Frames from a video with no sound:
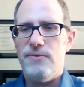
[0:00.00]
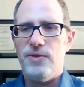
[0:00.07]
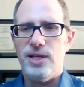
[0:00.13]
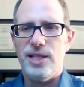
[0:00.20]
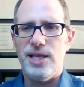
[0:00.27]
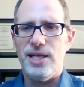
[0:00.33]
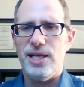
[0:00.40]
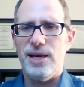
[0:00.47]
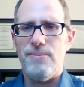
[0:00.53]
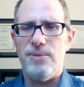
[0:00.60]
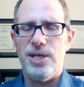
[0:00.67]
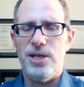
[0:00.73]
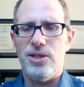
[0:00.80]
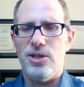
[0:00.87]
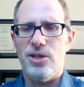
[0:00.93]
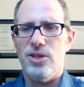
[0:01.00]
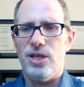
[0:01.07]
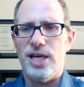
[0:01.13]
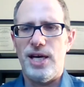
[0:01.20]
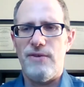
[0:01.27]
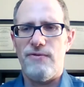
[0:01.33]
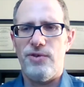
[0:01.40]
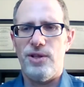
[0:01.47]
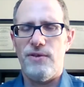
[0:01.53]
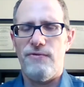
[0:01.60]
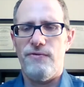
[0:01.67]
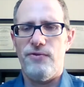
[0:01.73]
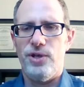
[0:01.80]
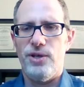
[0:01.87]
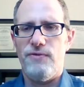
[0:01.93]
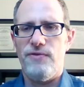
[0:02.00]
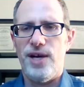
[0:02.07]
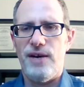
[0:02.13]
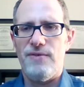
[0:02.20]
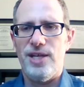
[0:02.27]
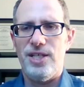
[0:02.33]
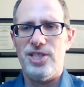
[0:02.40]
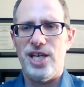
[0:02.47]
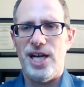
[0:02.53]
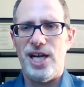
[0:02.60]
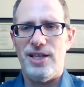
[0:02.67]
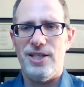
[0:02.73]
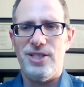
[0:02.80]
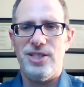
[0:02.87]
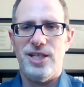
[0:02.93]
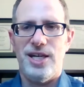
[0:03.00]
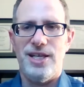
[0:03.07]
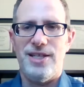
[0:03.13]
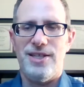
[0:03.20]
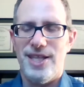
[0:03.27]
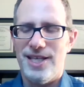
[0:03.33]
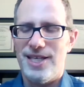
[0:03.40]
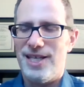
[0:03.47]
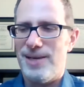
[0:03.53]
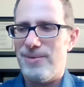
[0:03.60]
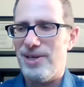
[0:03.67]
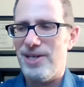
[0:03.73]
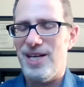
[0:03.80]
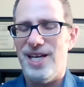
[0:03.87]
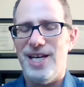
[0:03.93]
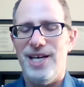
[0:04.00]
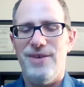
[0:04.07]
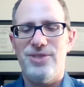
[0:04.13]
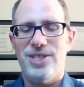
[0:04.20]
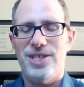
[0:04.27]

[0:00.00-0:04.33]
And then again, be on the lookout for the free 5-day challenge that I think I'm going to have.